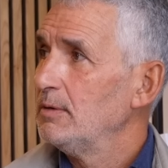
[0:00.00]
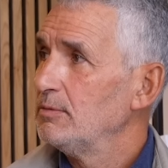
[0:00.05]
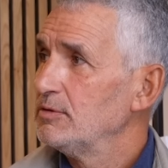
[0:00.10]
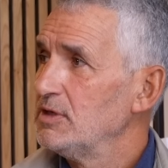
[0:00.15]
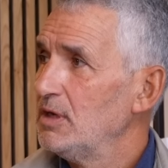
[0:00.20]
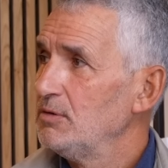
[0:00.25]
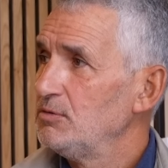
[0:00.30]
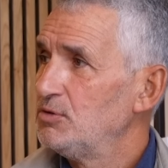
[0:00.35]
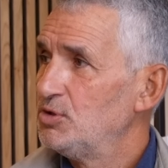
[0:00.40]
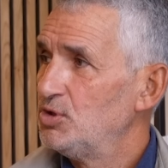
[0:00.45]
There was
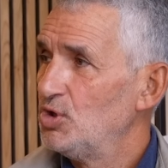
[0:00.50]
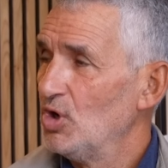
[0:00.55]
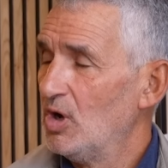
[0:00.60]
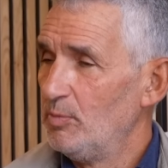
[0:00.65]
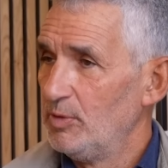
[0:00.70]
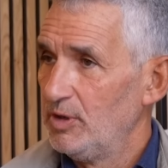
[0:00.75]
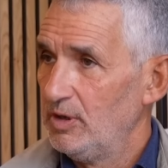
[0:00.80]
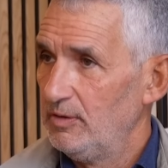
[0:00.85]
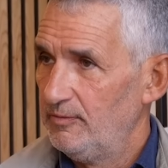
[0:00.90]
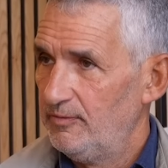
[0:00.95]
no
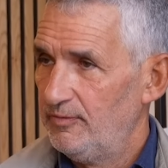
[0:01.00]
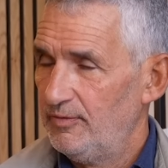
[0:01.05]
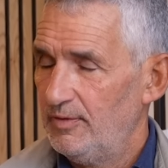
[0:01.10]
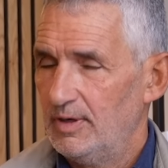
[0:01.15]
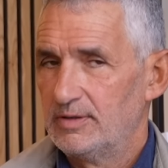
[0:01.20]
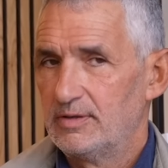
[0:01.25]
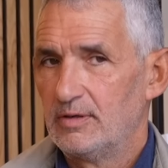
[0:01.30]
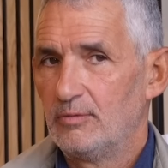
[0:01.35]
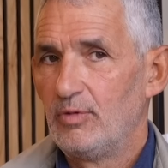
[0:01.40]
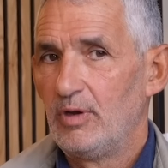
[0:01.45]
dominant
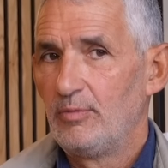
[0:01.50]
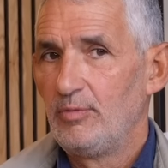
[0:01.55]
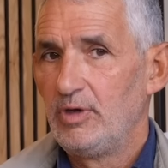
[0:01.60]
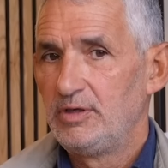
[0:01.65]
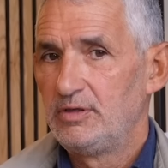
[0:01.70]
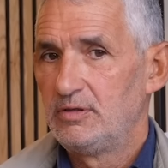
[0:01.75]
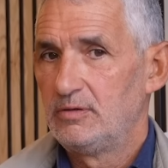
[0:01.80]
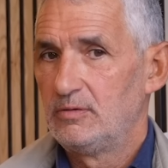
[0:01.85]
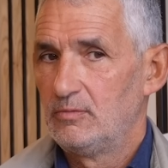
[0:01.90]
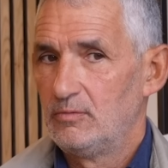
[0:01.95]
factor when
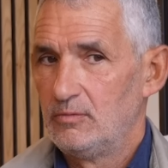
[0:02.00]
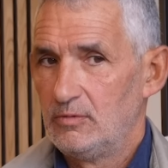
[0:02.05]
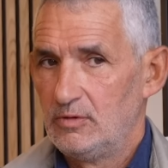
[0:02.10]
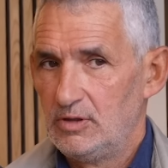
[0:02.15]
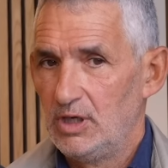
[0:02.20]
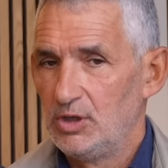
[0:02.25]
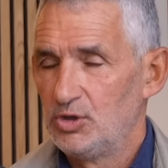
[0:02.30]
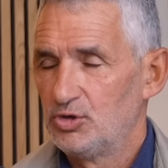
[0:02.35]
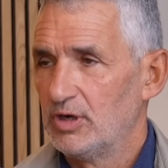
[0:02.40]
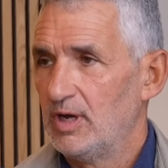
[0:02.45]
we
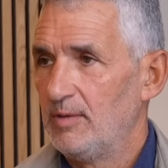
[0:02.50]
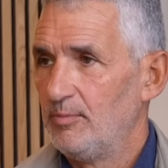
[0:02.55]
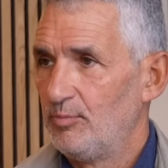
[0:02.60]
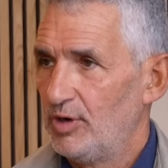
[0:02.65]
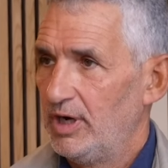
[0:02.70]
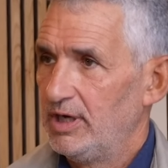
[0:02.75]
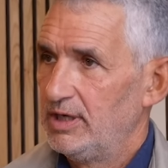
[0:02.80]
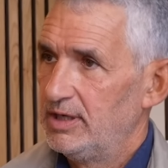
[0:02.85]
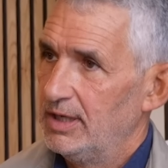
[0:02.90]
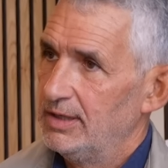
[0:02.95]
did try and
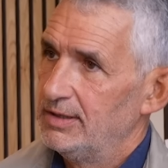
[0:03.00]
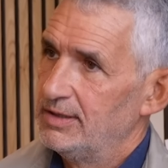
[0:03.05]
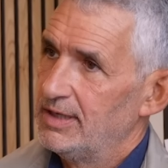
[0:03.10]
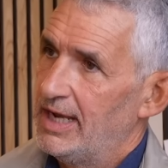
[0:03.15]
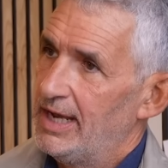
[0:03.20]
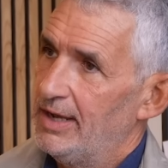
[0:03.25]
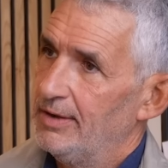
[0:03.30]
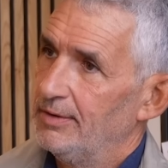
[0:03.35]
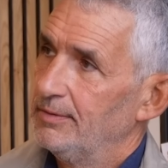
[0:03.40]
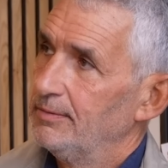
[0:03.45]
break it
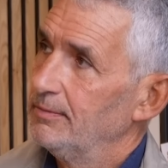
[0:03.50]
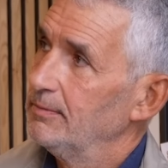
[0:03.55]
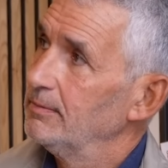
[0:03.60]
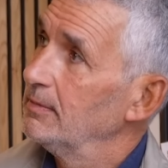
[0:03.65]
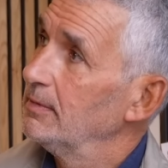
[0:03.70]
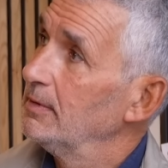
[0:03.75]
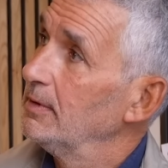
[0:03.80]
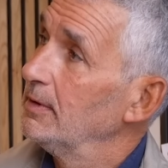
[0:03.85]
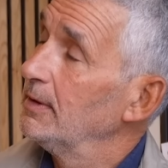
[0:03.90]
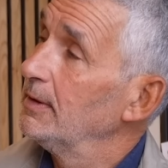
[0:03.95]
down
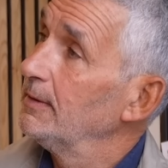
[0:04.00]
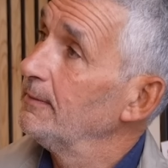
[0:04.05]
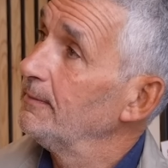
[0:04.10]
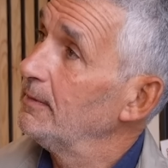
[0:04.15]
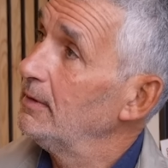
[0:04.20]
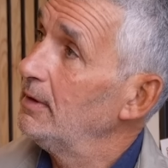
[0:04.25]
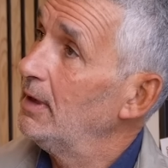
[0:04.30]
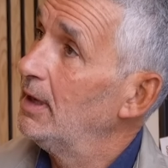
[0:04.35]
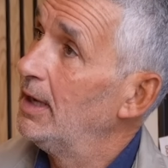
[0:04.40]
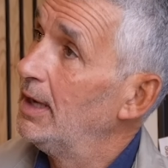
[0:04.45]

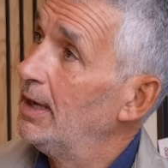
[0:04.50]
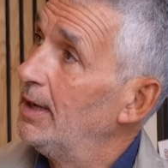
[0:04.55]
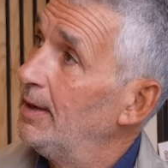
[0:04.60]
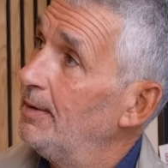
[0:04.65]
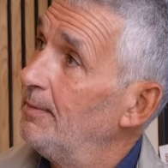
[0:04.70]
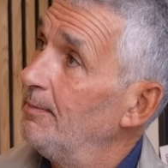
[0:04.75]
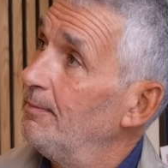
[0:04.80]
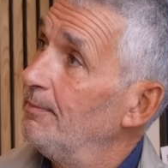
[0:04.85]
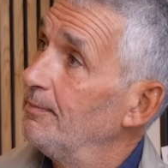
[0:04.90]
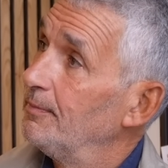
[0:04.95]

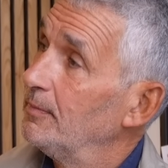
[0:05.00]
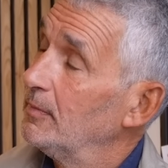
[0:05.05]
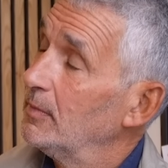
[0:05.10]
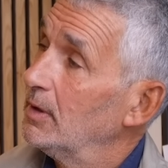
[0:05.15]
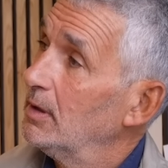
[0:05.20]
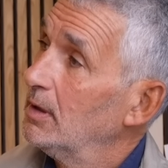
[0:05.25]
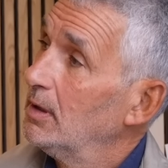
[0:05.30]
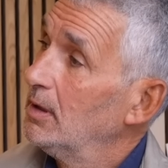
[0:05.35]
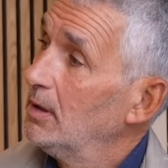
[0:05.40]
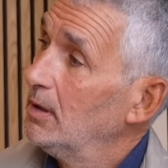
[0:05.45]
um,
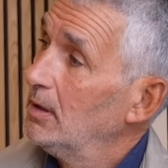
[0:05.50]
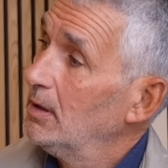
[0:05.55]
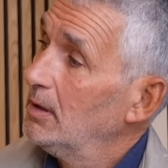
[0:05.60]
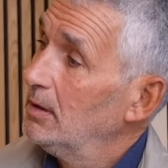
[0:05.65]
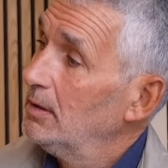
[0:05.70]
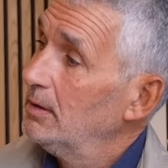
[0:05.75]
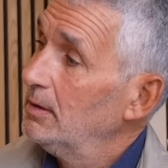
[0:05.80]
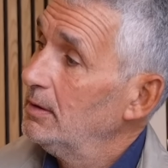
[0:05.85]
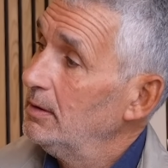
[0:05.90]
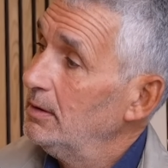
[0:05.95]

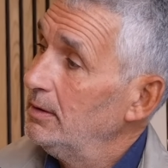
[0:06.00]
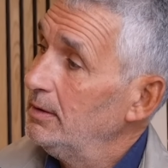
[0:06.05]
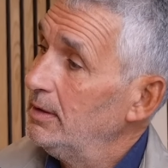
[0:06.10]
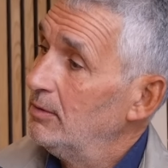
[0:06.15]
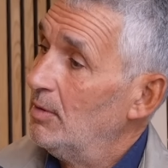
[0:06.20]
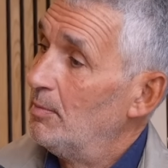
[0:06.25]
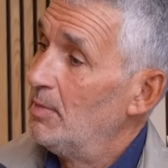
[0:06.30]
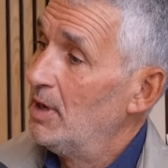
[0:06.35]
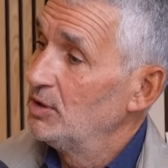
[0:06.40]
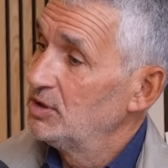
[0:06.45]

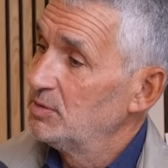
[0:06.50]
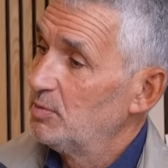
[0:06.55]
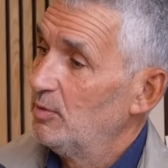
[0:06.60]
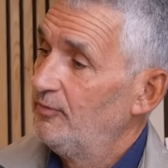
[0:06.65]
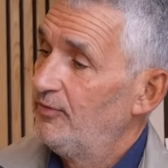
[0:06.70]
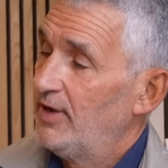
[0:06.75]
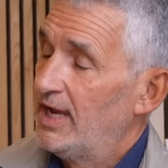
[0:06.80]
there were multiple